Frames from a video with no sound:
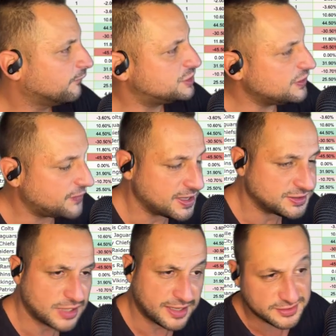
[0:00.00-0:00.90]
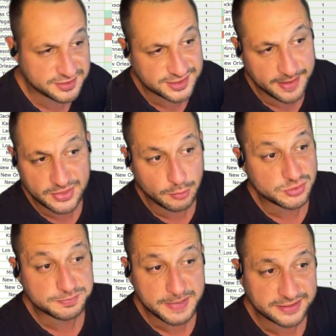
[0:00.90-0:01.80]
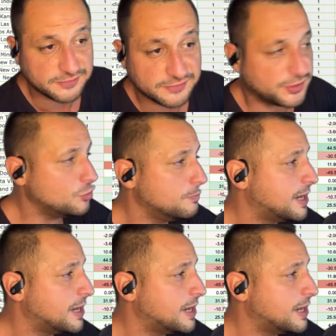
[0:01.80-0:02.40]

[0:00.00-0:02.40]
For defense, I did the same thing respectively.